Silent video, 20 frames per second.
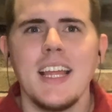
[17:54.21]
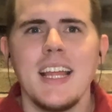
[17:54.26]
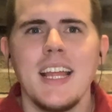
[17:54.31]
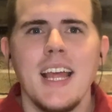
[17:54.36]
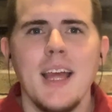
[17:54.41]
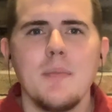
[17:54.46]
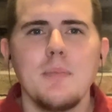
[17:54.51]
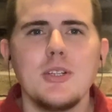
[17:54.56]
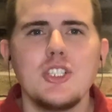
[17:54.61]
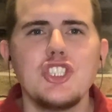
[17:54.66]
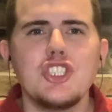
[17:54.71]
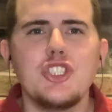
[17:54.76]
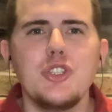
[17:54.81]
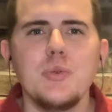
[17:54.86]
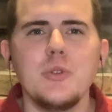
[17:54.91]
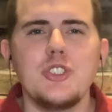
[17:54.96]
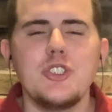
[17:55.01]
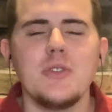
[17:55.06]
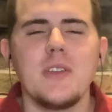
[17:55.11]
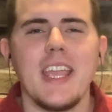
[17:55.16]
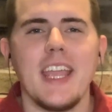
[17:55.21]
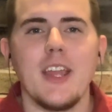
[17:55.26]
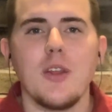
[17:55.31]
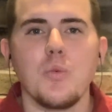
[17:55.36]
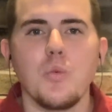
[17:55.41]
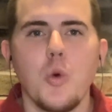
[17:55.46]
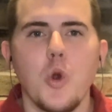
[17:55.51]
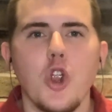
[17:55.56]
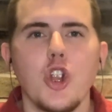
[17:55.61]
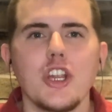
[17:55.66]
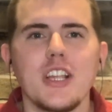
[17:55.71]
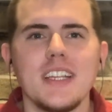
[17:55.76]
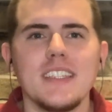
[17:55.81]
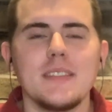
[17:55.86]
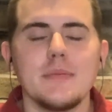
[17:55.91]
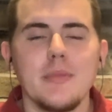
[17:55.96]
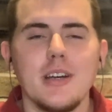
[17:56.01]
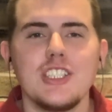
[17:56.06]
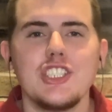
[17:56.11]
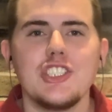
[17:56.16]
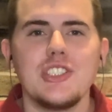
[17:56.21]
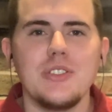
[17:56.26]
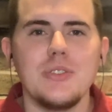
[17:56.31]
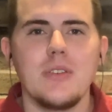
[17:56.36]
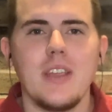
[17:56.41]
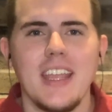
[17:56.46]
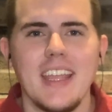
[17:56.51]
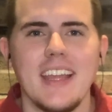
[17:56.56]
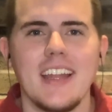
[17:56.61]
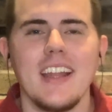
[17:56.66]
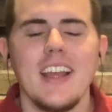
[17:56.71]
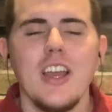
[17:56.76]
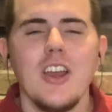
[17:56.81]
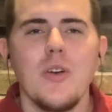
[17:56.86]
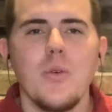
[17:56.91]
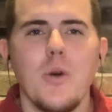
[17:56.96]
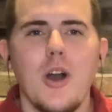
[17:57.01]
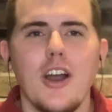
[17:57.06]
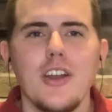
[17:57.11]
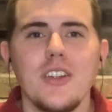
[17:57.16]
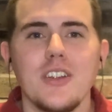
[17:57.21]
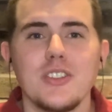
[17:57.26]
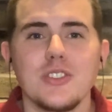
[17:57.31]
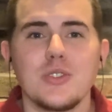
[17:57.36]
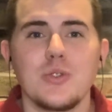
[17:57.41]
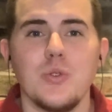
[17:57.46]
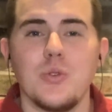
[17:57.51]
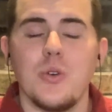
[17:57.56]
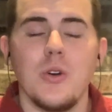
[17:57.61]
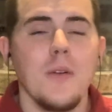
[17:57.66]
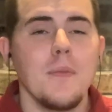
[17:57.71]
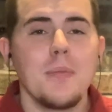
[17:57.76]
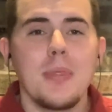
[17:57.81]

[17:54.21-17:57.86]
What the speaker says: But just do what you can. Work as much as you can while you're at school.